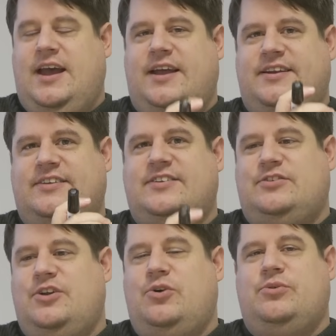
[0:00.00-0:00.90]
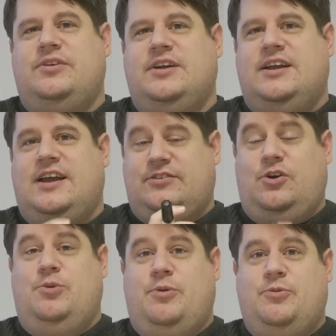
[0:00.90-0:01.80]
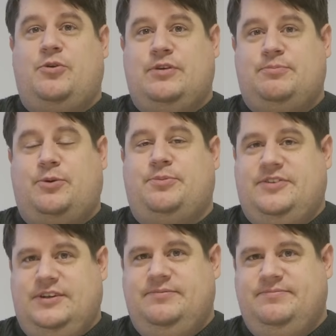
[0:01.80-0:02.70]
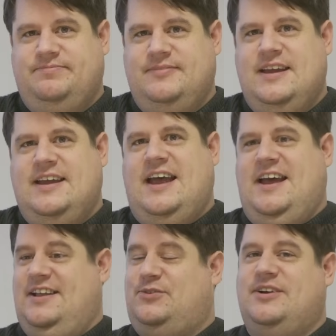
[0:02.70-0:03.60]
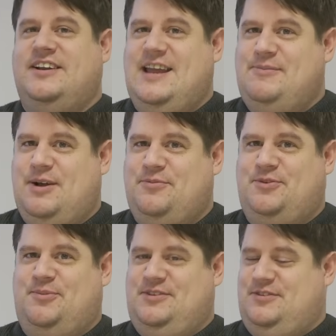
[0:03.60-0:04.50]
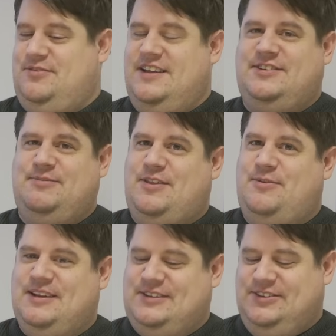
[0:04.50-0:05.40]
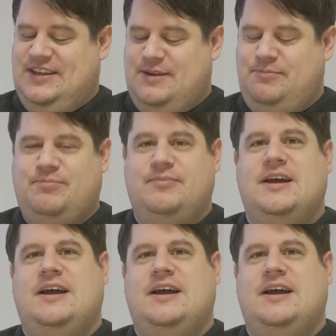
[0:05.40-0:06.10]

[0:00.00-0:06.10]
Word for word: And this is known as a homomorphic property. Uh, that's where the name comes from. It's a fancy mathematical name.